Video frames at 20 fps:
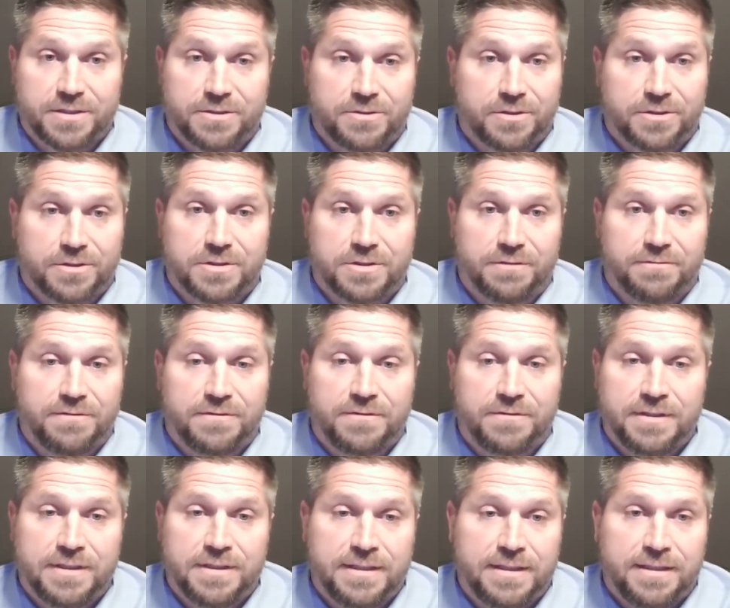interest
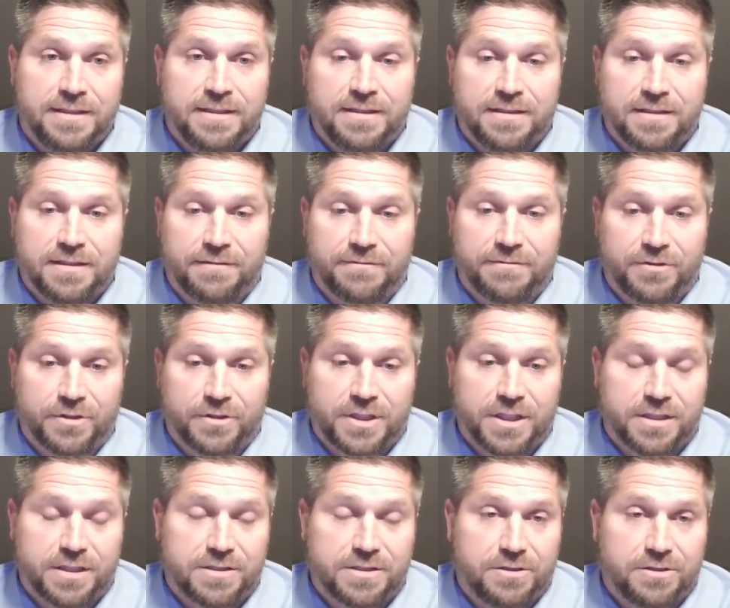of your
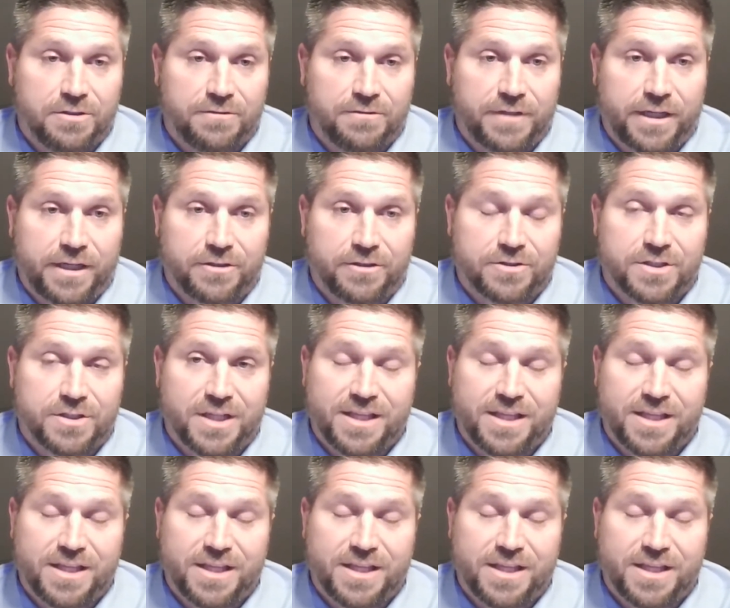kids and your values.